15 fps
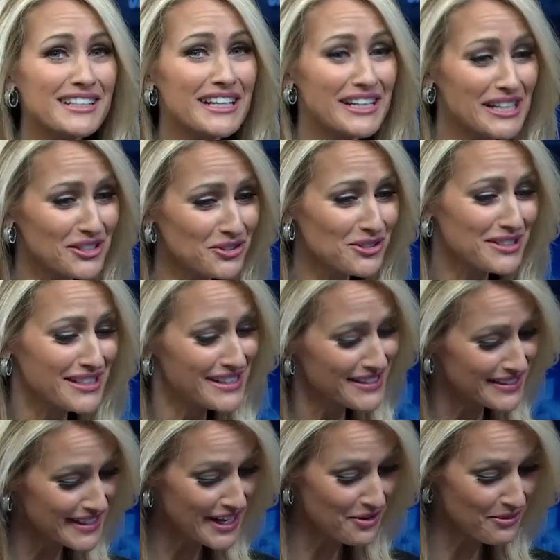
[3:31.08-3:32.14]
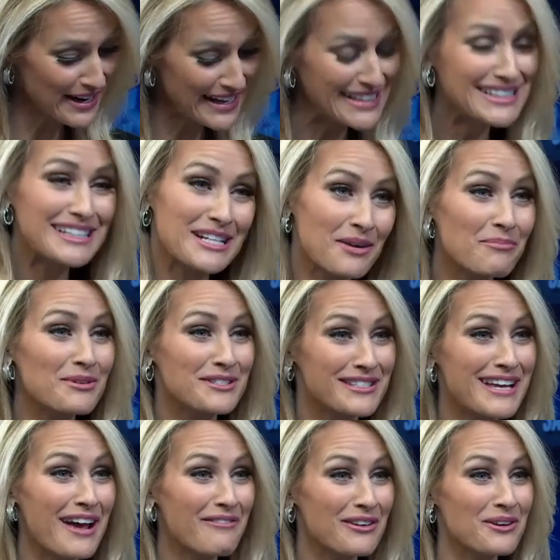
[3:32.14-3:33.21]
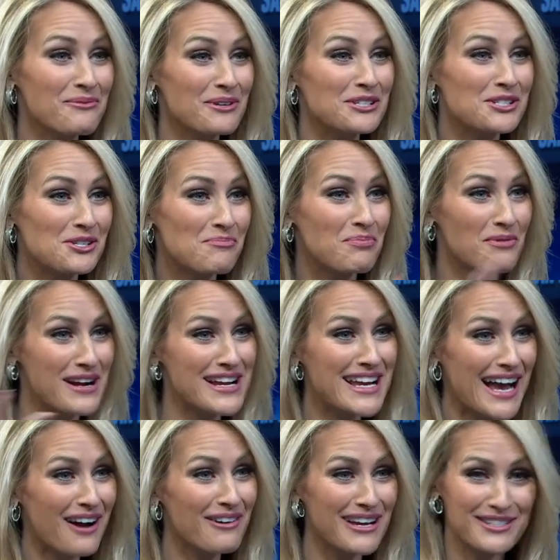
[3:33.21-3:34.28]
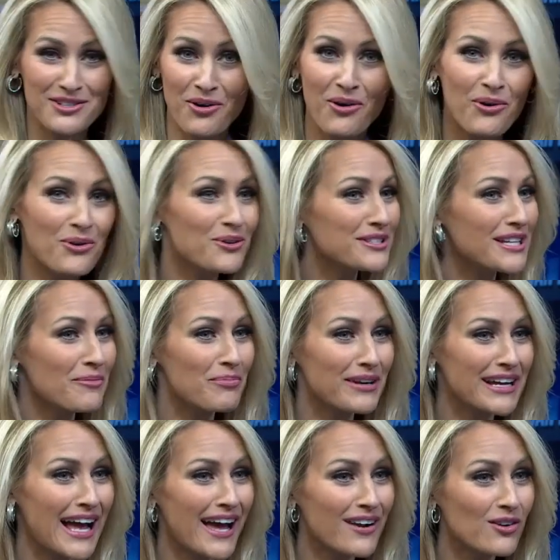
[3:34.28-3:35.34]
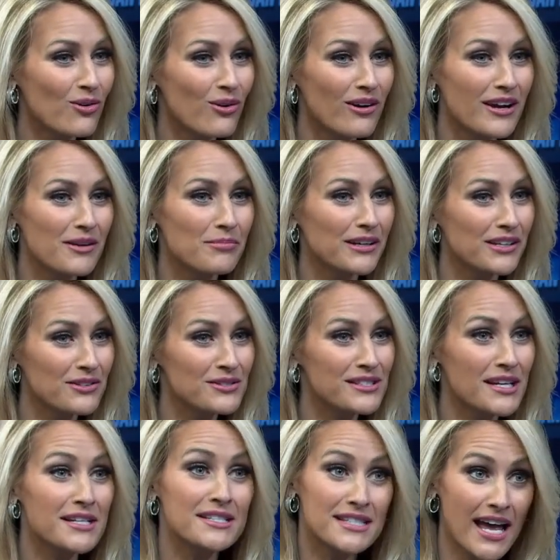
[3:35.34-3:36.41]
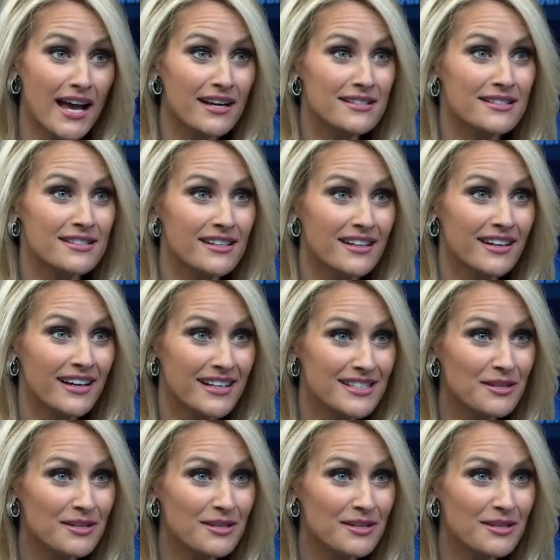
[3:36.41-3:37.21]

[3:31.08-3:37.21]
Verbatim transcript: an interesting segue into number seven, which you break out as a whole separate category, for but sure. you say sex. It's